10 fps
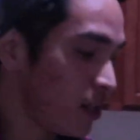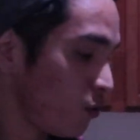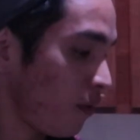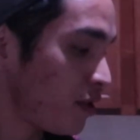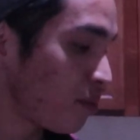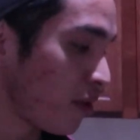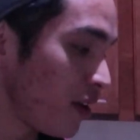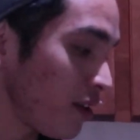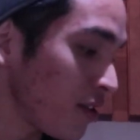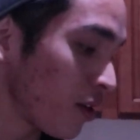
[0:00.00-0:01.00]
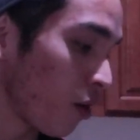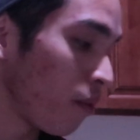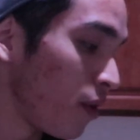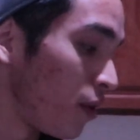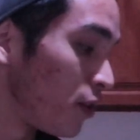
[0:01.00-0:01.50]
the swoop spring,
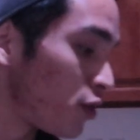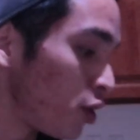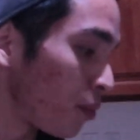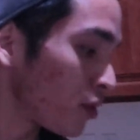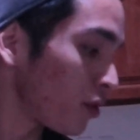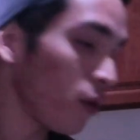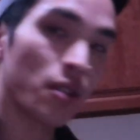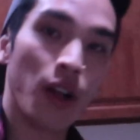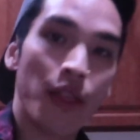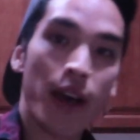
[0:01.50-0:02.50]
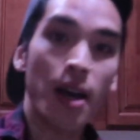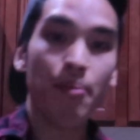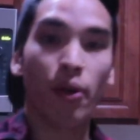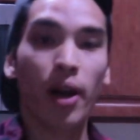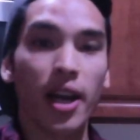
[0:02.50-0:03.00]
so super stoked on
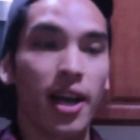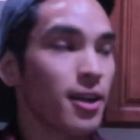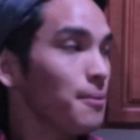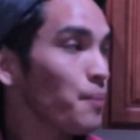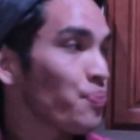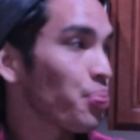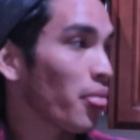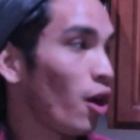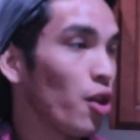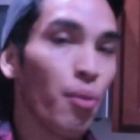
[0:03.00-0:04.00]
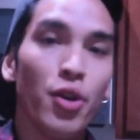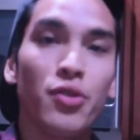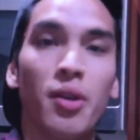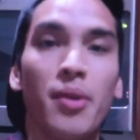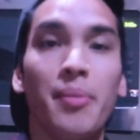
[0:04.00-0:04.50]
that. But right now, all the boys
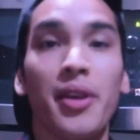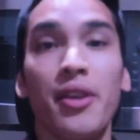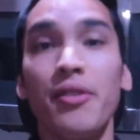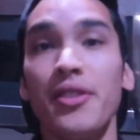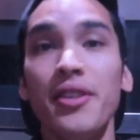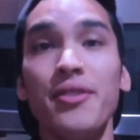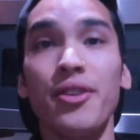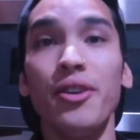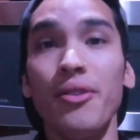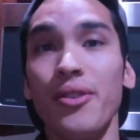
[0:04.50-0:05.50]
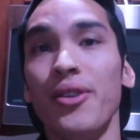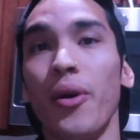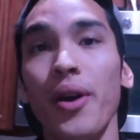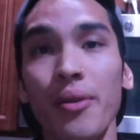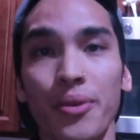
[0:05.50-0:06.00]
want to meet up at QT, so you
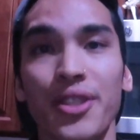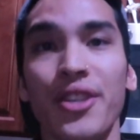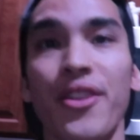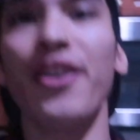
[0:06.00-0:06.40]
know what, we'll see you